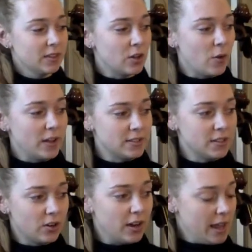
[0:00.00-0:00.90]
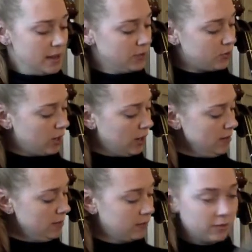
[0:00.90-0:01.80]
Go on to your A
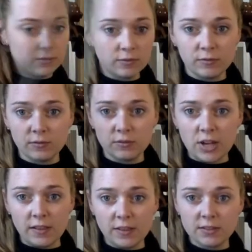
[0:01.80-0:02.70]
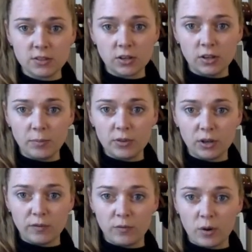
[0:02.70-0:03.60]
string. Cellists are going to put
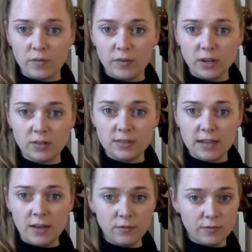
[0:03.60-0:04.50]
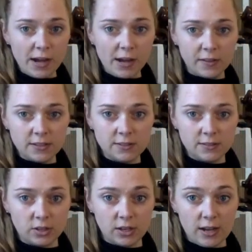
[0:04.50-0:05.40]
their 4 fingers down. Violinists
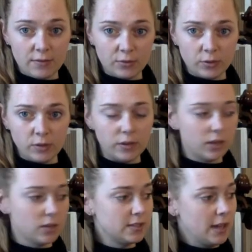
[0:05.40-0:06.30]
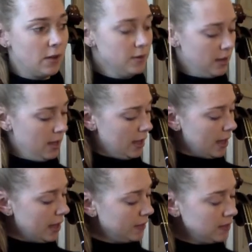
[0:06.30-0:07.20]
are going to have 3 fingers down.
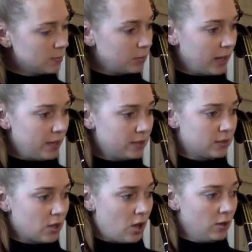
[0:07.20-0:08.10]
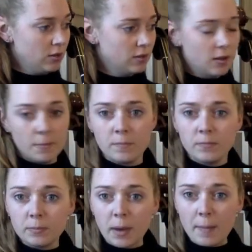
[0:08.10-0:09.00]
And let's play the song
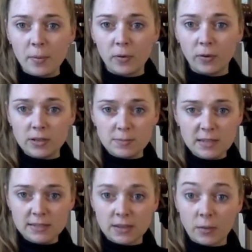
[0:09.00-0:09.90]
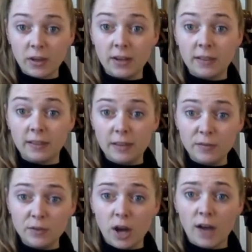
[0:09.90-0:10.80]
Pepperoni Pizza. We're going to
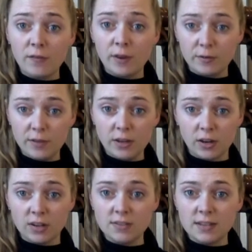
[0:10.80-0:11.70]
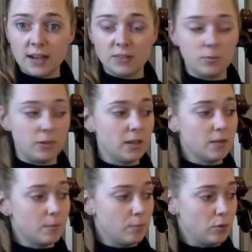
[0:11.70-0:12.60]
lift off our fingers as we
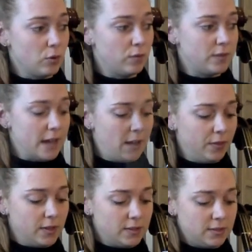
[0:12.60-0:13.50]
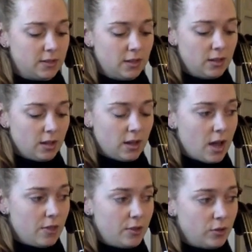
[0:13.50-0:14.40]
move down
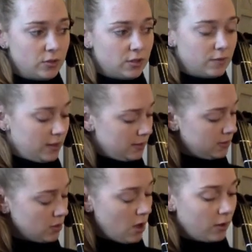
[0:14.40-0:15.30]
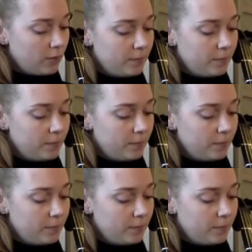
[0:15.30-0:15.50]
the notes of this song.